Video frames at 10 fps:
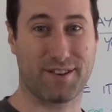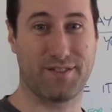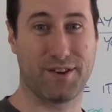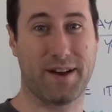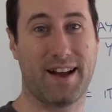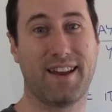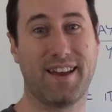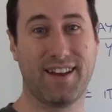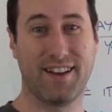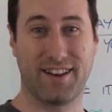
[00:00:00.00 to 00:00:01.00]
review out
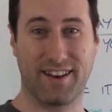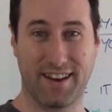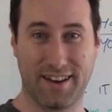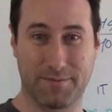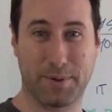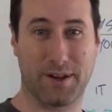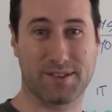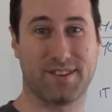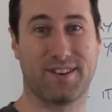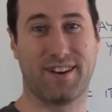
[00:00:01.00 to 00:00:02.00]
in
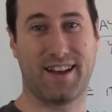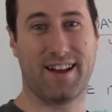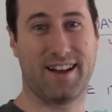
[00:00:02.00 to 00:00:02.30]
person